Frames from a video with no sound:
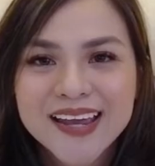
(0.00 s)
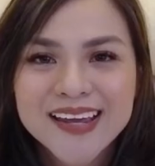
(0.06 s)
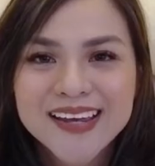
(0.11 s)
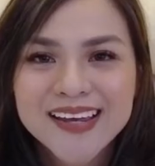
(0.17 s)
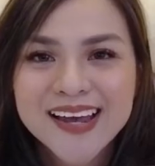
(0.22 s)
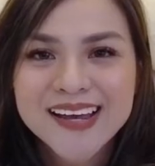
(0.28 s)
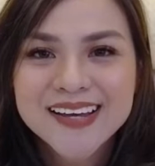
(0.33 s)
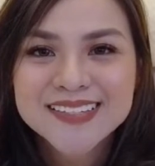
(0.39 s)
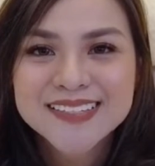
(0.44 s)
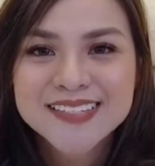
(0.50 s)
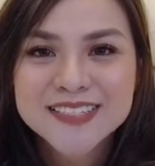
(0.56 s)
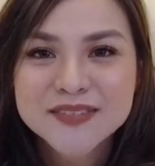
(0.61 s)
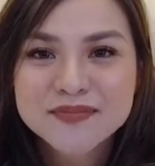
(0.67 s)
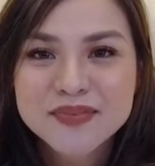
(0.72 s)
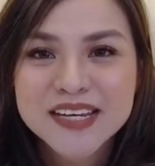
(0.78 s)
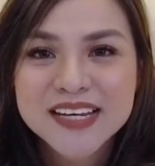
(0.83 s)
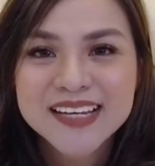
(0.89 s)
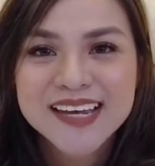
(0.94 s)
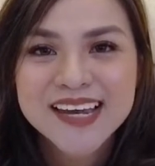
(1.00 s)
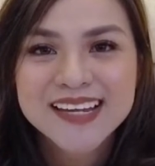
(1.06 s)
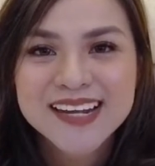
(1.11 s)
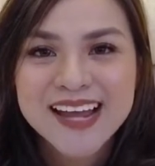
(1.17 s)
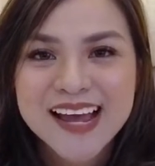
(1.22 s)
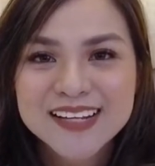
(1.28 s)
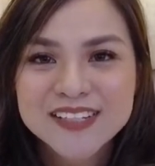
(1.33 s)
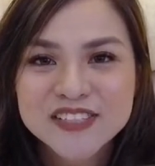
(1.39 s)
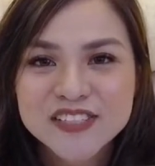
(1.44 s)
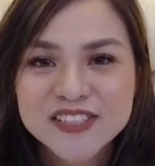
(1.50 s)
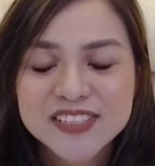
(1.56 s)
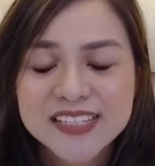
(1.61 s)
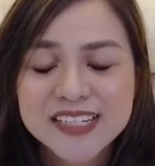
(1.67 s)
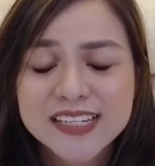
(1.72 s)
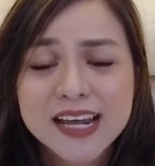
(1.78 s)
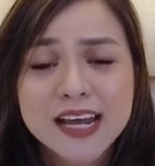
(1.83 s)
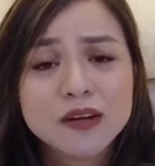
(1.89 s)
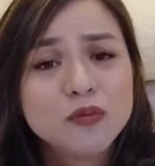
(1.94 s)
Hey guys, it's me again,
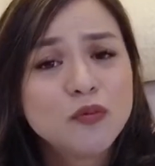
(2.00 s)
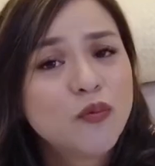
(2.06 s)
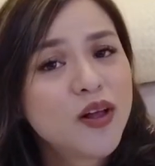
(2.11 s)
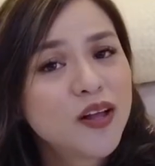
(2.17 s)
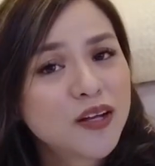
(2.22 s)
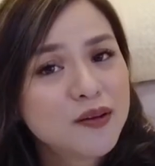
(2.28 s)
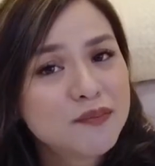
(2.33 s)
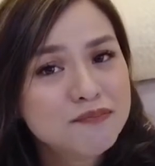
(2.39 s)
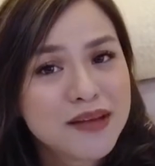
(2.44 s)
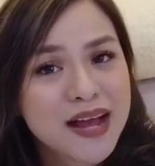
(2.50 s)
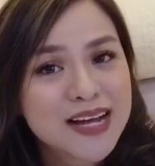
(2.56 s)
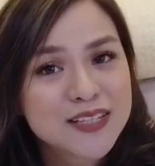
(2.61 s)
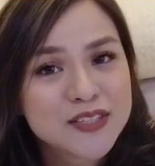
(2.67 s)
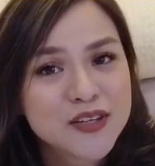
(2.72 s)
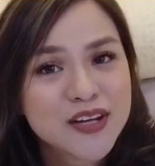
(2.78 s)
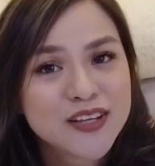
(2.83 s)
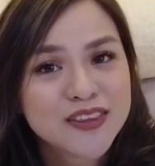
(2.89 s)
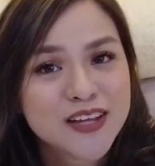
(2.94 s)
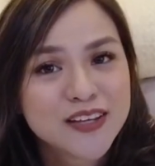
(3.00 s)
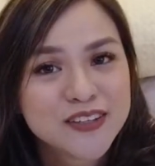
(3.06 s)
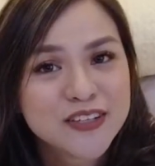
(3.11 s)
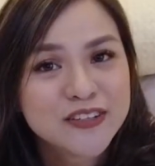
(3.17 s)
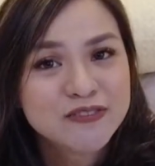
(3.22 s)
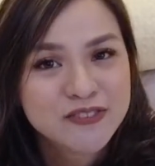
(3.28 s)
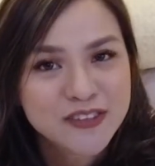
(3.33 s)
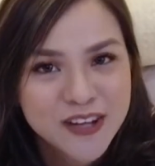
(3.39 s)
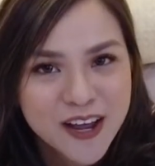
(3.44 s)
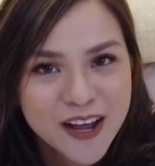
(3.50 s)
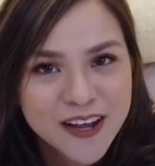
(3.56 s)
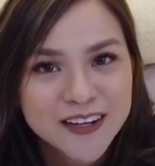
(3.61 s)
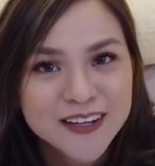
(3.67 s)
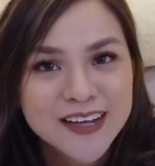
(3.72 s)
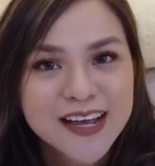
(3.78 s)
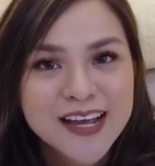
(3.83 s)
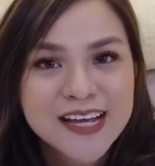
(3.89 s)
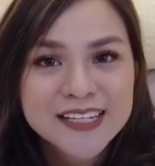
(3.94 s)
Ann-Christine, and welcome back to another vlog.